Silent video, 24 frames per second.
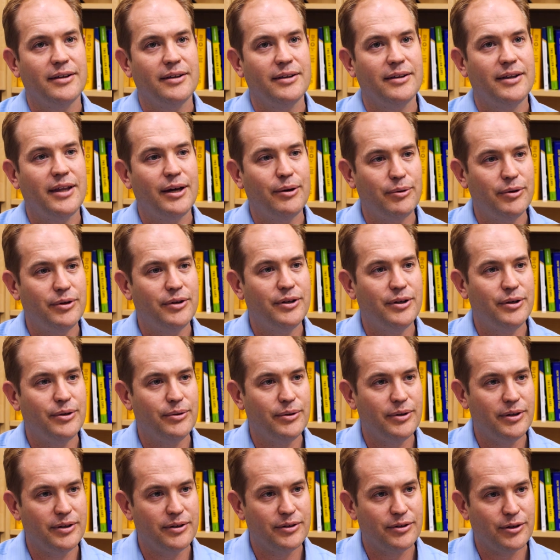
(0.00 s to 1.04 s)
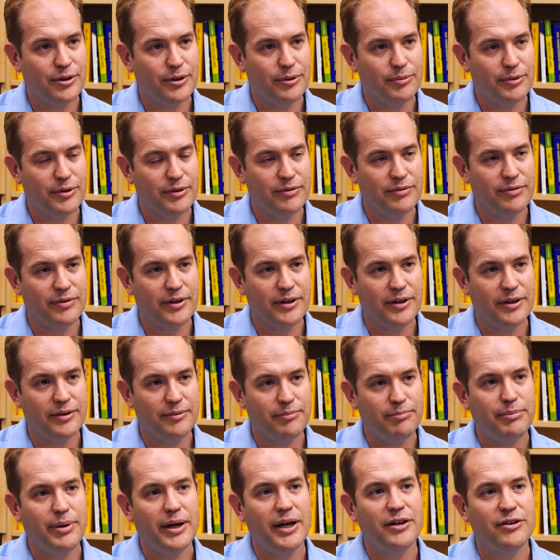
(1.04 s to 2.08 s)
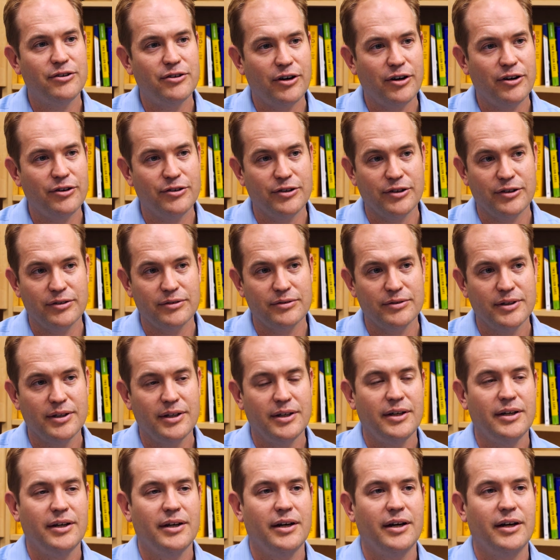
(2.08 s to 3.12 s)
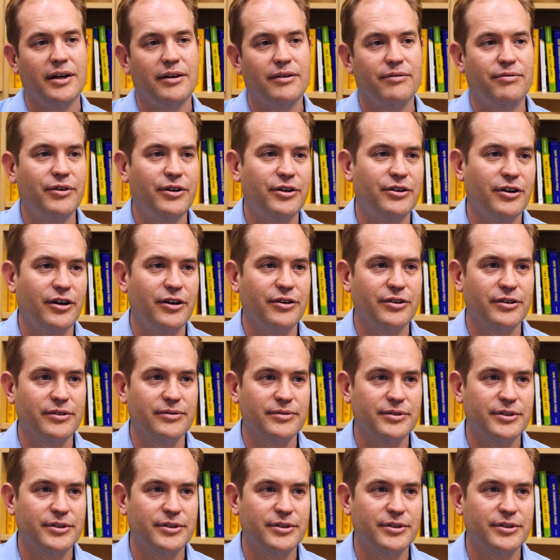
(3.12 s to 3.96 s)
they would do in terms of paid charging and free charging.